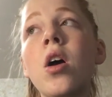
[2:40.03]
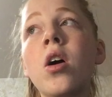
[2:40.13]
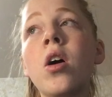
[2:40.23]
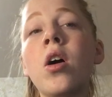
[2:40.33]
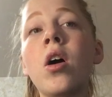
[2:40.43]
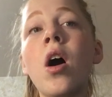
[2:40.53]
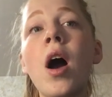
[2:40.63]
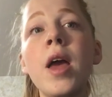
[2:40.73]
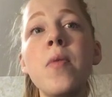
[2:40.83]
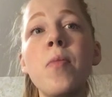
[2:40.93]

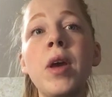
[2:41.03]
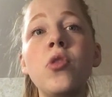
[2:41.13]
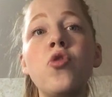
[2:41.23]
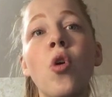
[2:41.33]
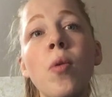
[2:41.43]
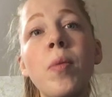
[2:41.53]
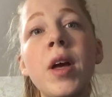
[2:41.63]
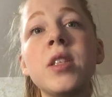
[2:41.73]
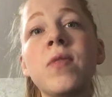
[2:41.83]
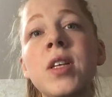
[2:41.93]
high-paid job
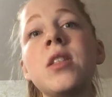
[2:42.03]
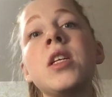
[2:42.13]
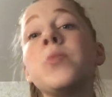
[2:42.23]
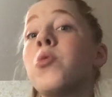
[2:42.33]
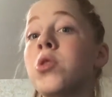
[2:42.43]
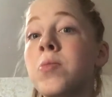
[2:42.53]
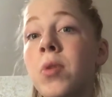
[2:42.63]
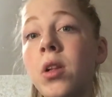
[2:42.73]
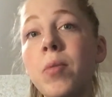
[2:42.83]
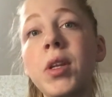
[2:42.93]
as fast as
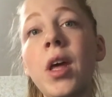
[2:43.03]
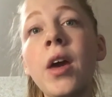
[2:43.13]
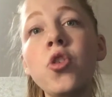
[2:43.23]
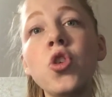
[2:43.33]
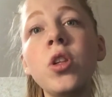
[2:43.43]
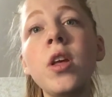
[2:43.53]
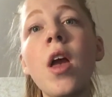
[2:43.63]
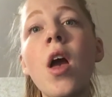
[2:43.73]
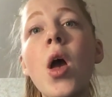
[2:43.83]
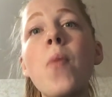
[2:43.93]
possible, but actually